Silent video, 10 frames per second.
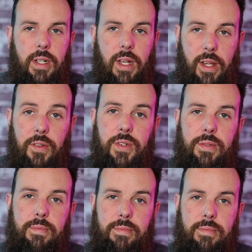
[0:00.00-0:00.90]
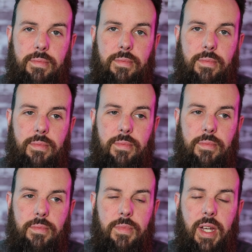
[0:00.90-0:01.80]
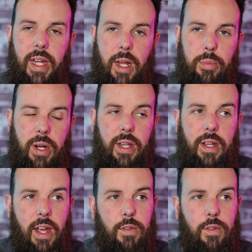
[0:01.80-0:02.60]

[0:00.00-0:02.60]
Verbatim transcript: I love you. And I pray that